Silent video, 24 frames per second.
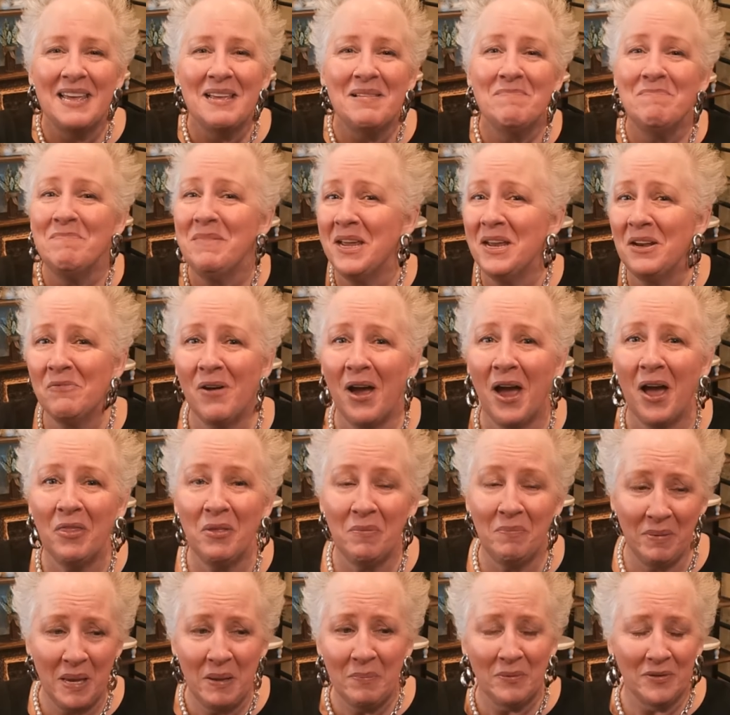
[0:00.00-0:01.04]
Meanwhile, the
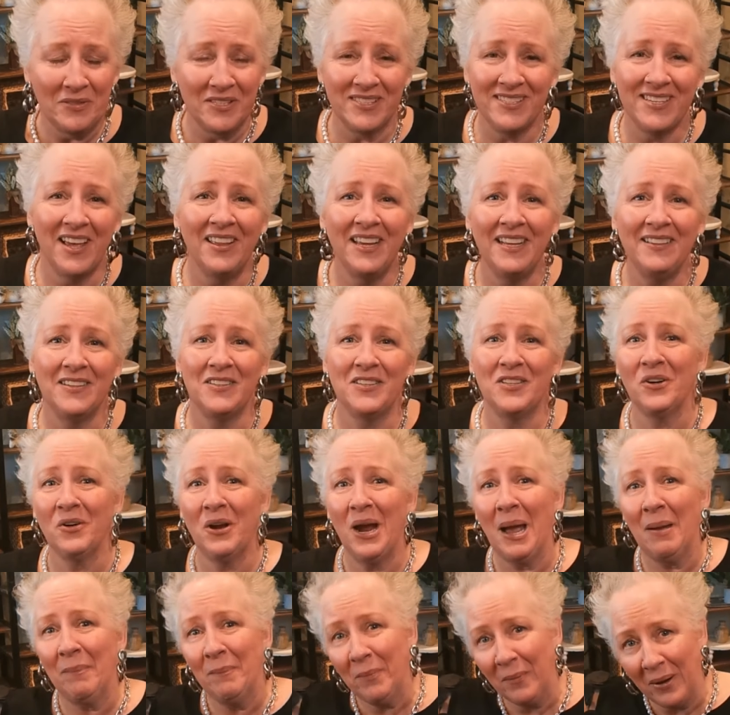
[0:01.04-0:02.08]
people selling this
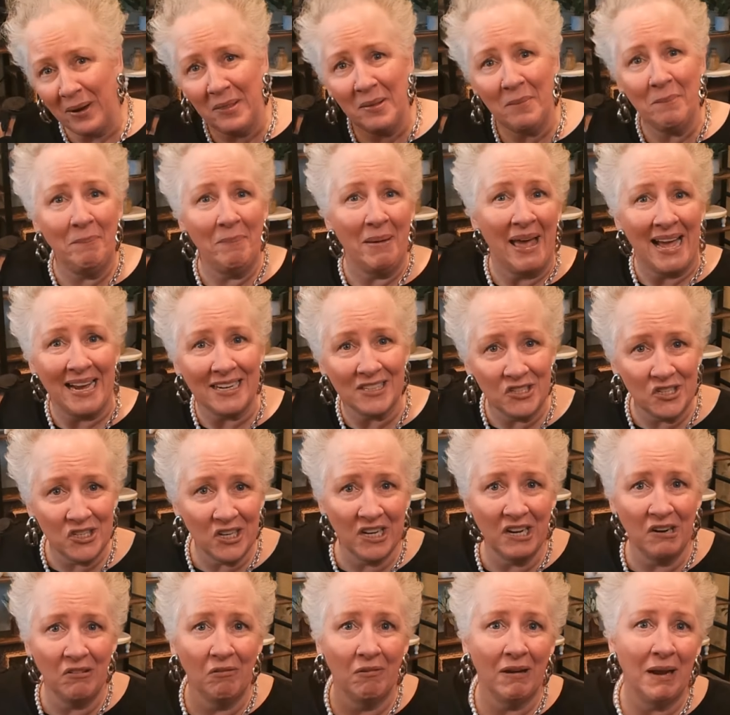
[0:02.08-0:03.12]
crap are in the back
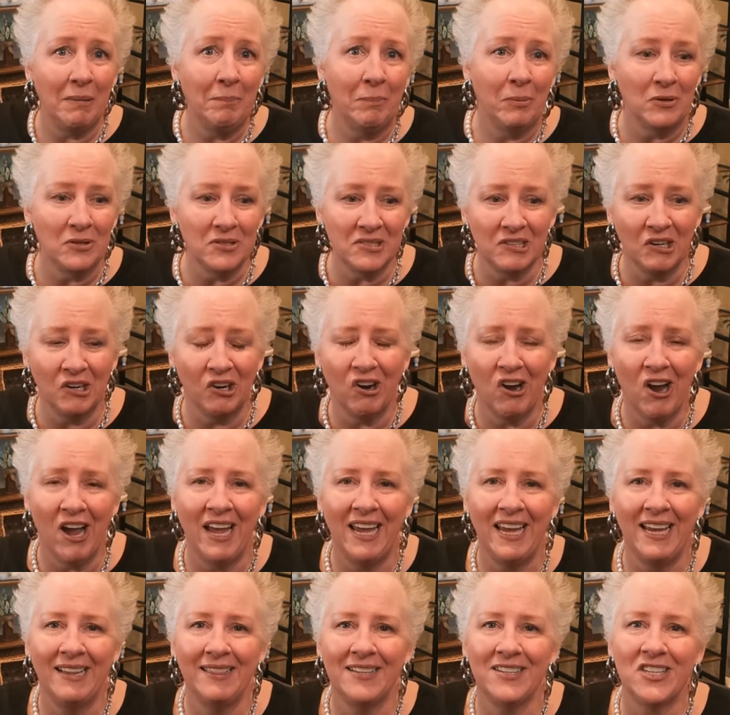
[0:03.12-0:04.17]
chugging Red Bulls and
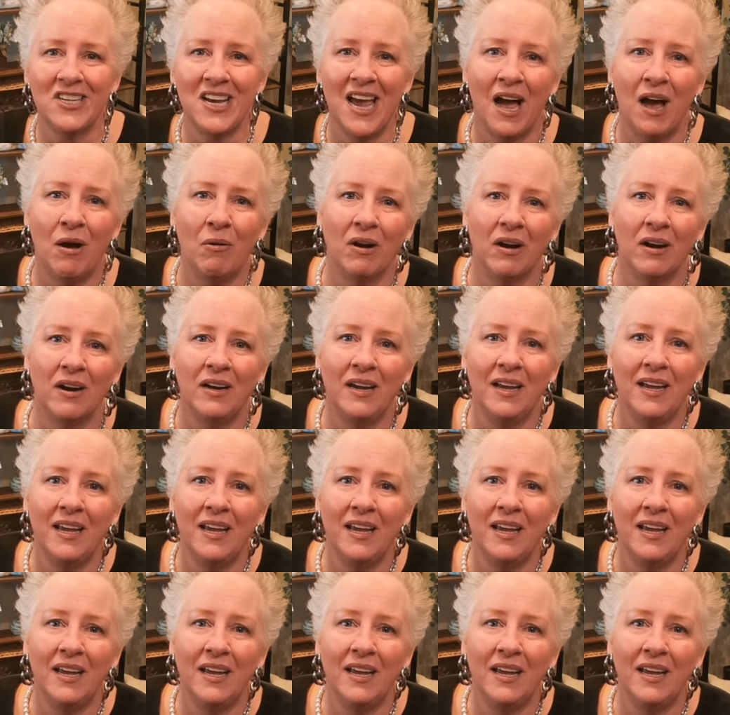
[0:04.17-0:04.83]
crying in the shower.